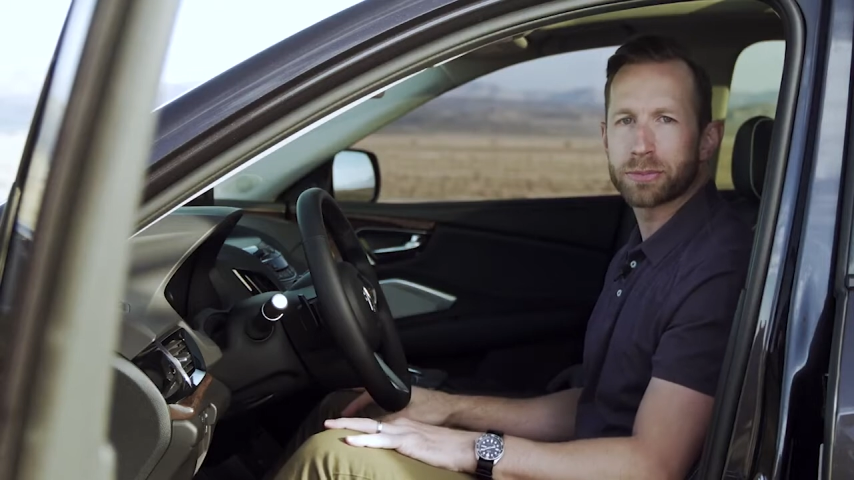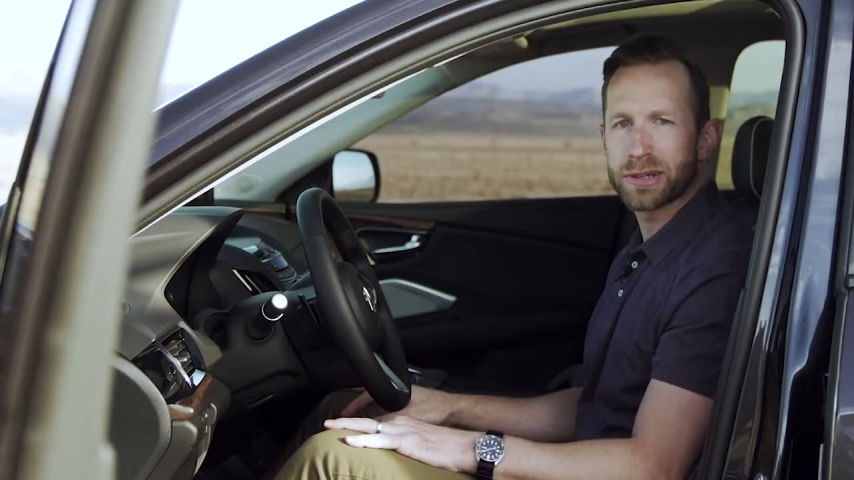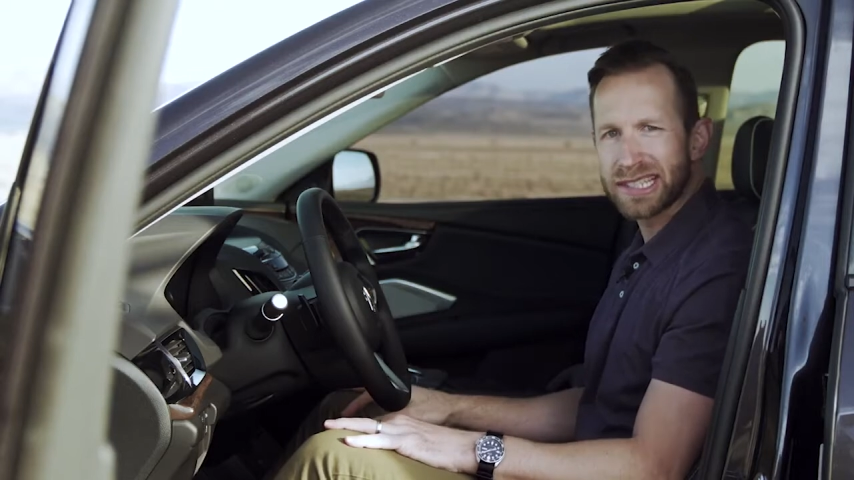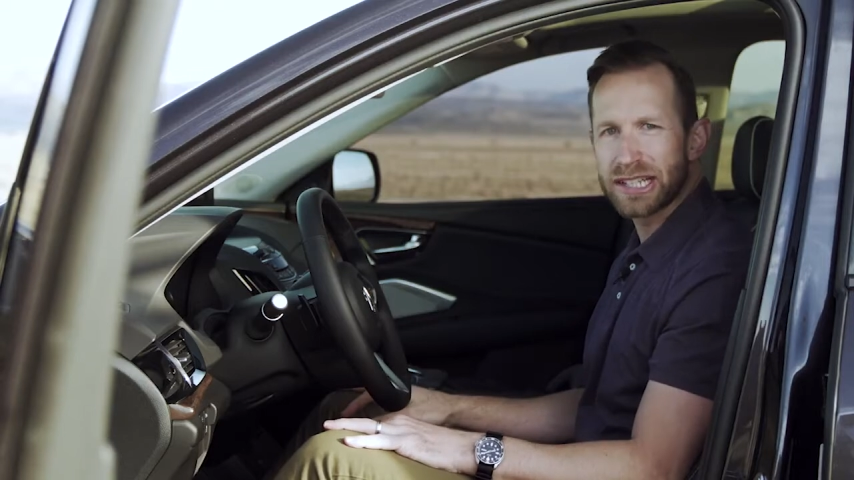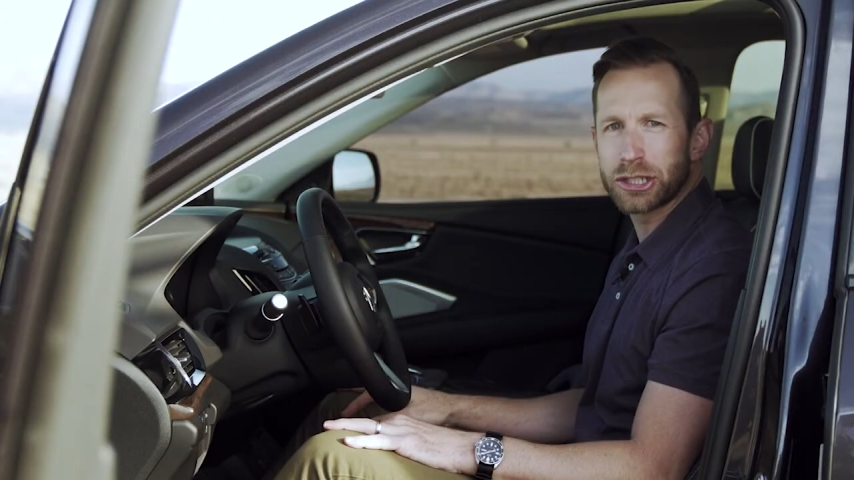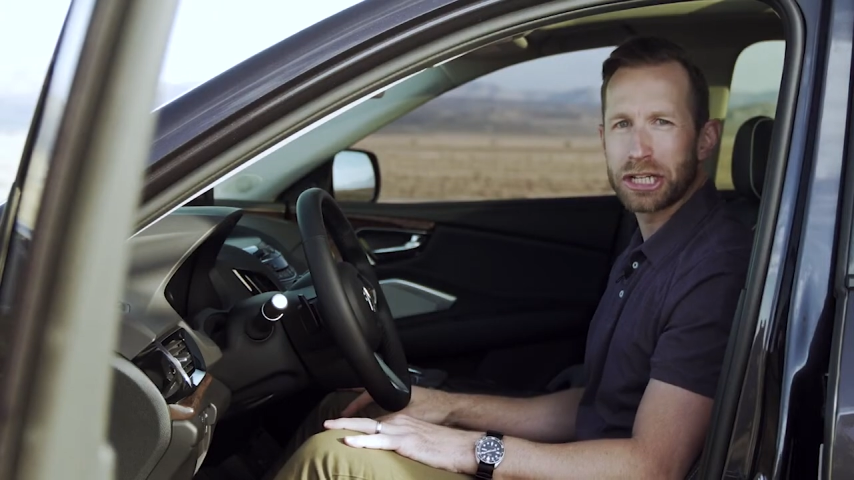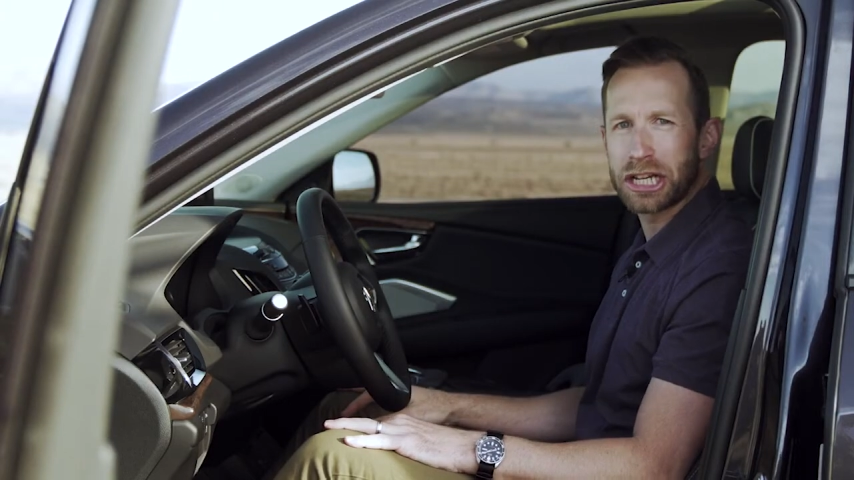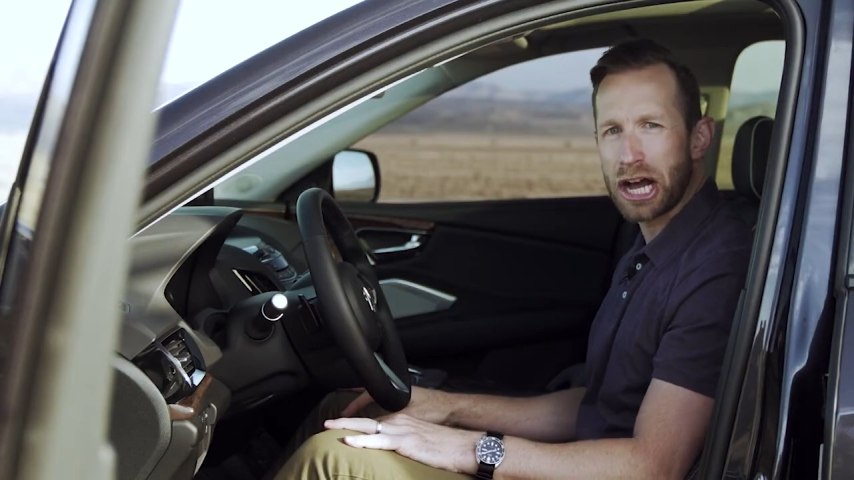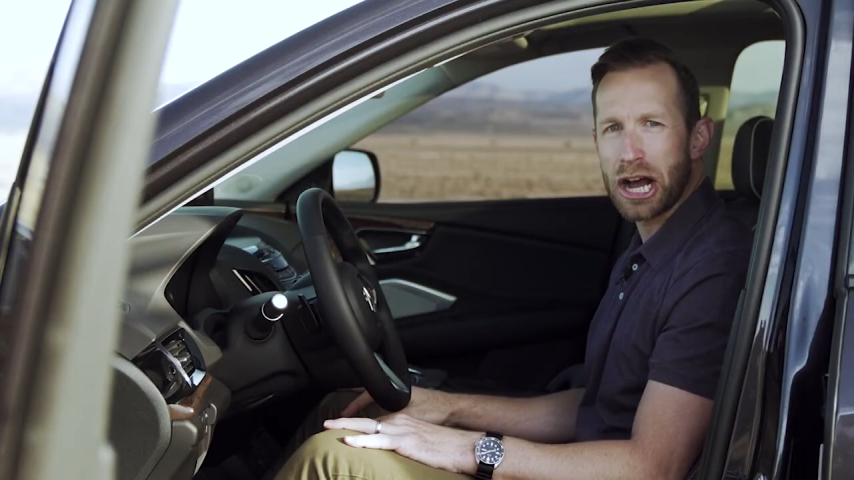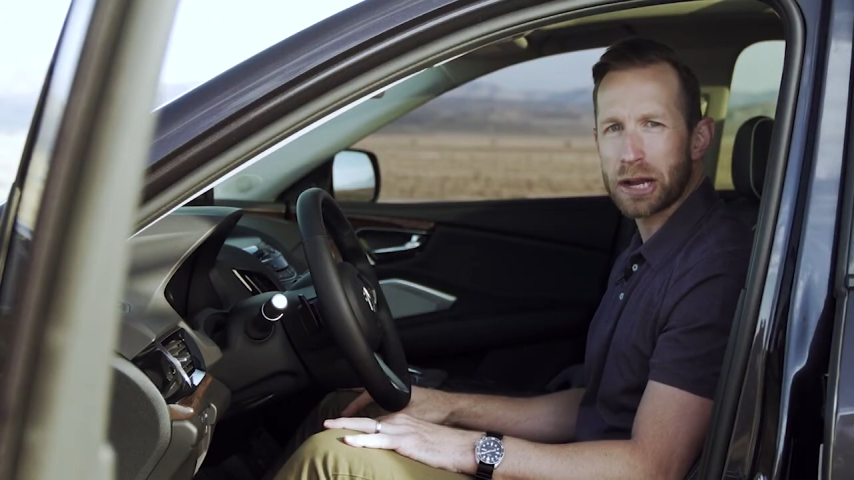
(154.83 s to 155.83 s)
precision
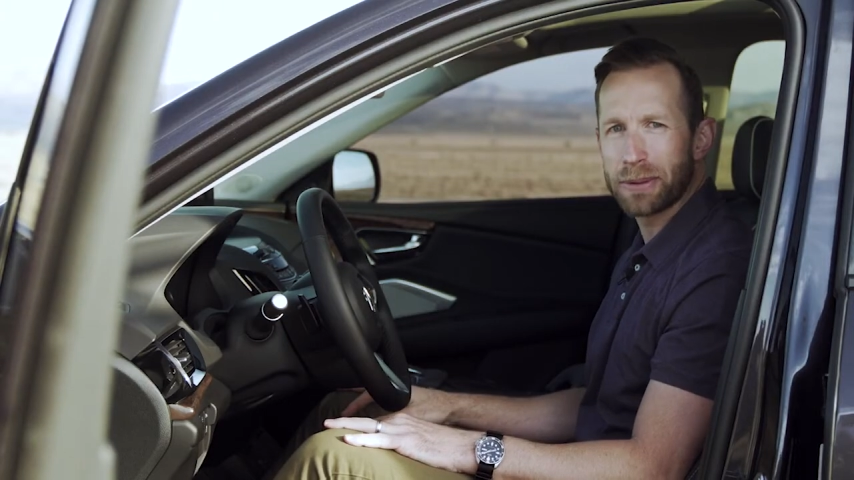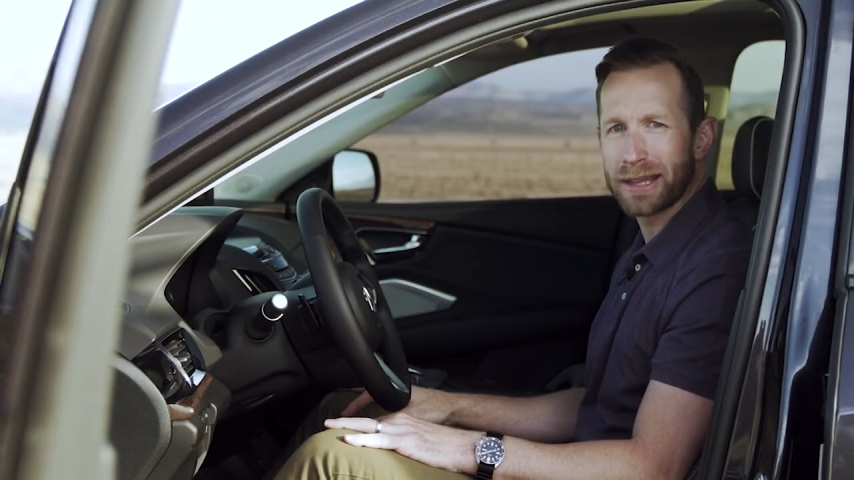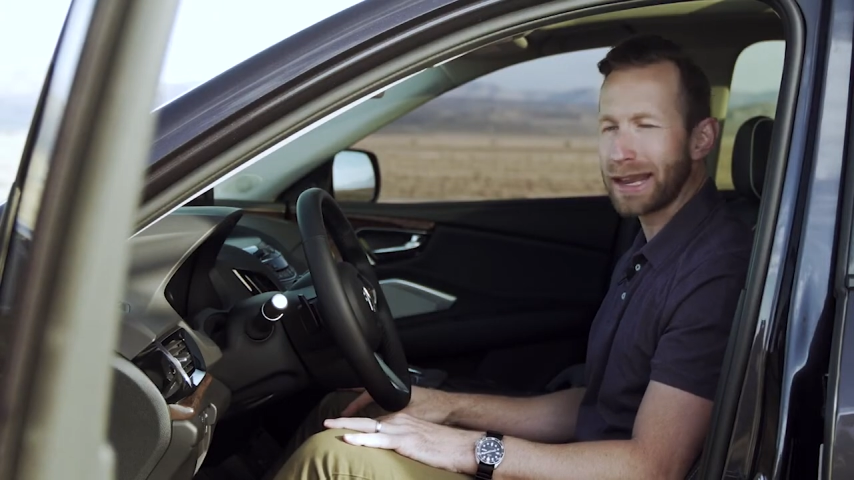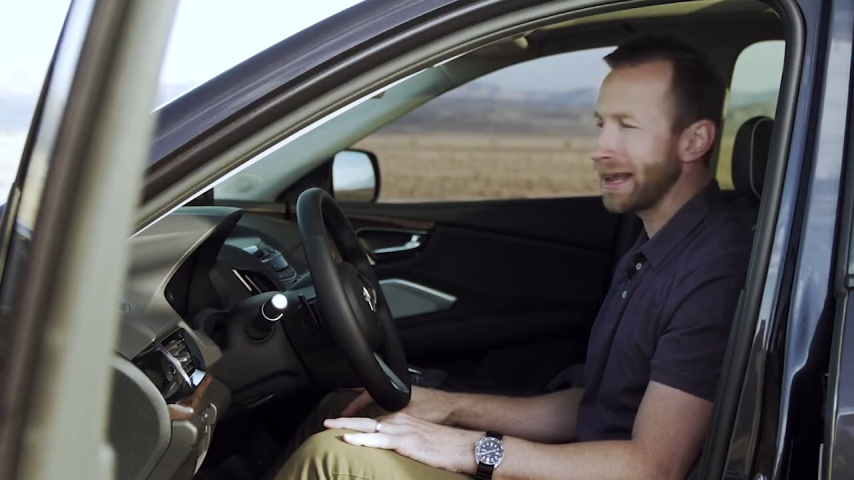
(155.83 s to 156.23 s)
cockpit,